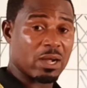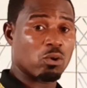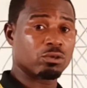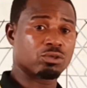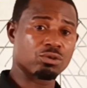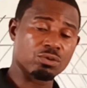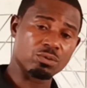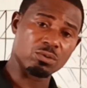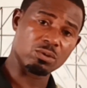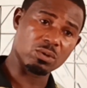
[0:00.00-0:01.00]
We are going
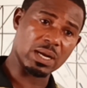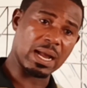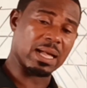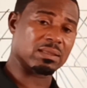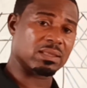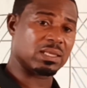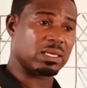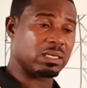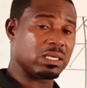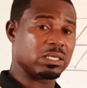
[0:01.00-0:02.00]
to look at
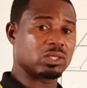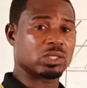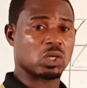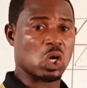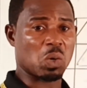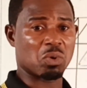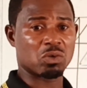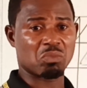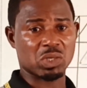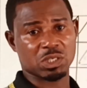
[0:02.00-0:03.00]
the least
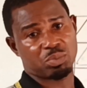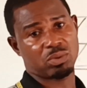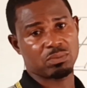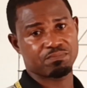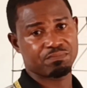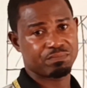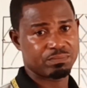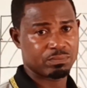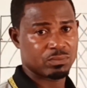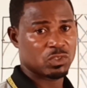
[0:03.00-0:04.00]
common multiple,
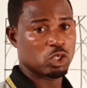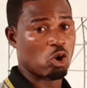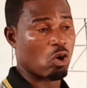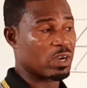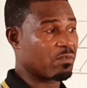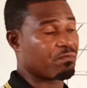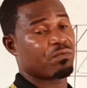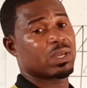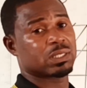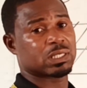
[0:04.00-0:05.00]
or
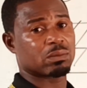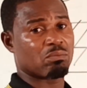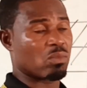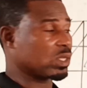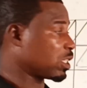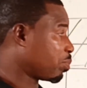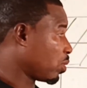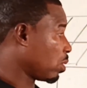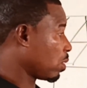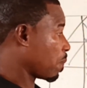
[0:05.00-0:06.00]
the first
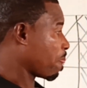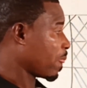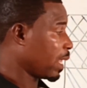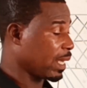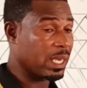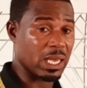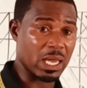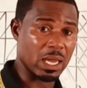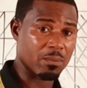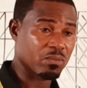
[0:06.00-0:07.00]
multiple
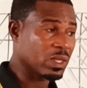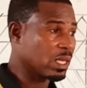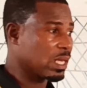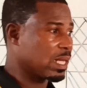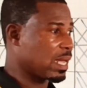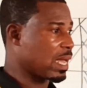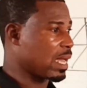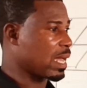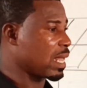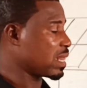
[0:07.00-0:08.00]
here
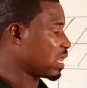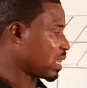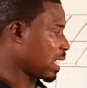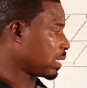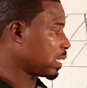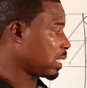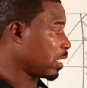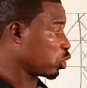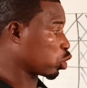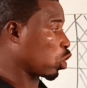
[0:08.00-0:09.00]
that
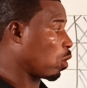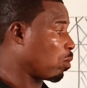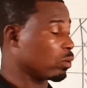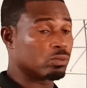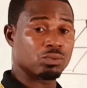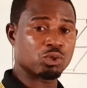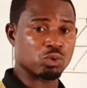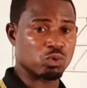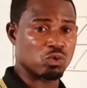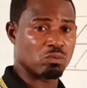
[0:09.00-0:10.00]
is
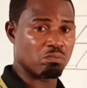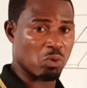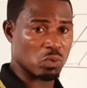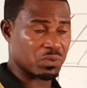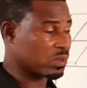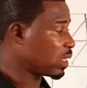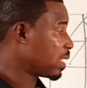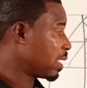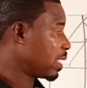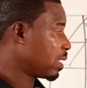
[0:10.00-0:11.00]
common to both
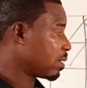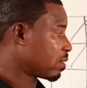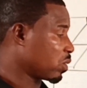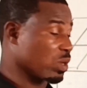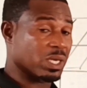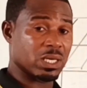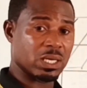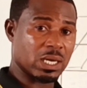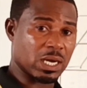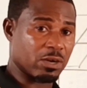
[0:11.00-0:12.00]

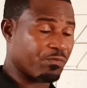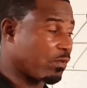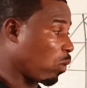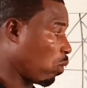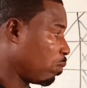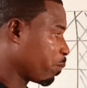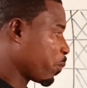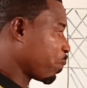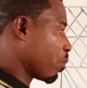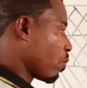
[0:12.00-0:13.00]
3 and 4.